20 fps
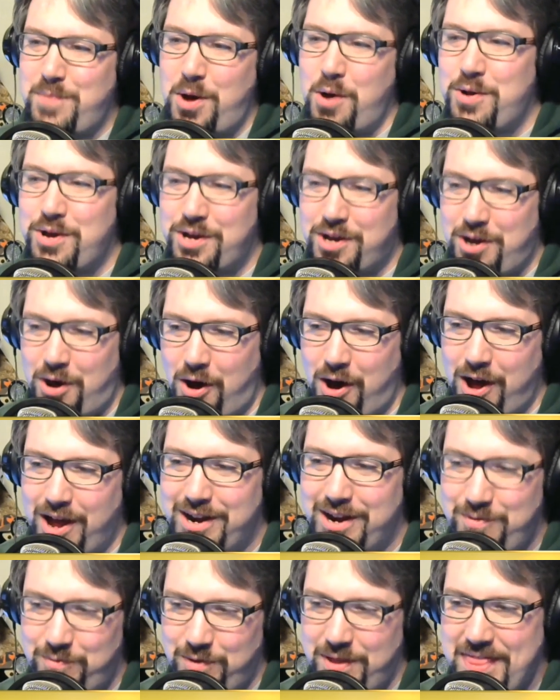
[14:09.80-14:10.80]

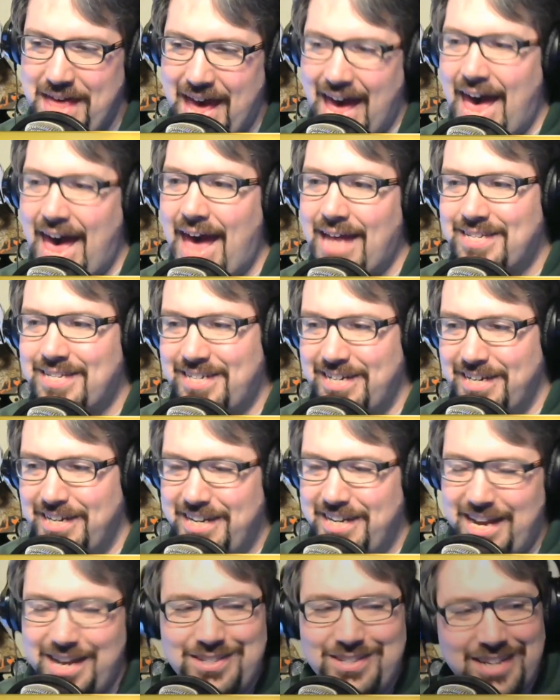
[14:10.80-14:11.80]
emoticon with a hat.
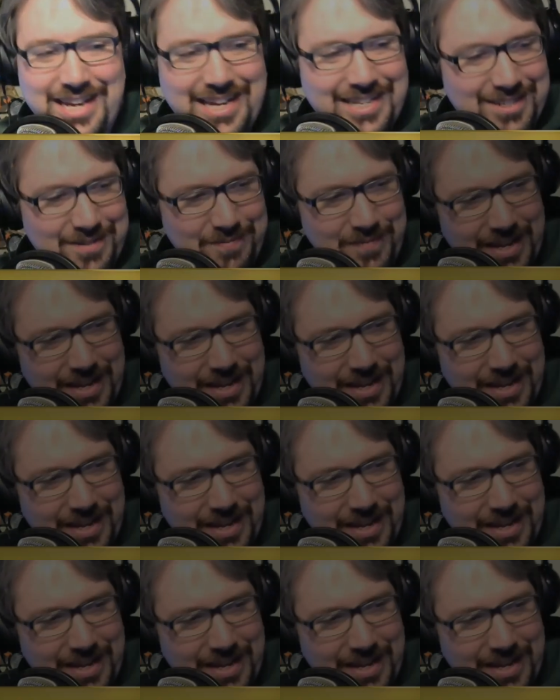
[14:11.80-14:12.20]
It's it's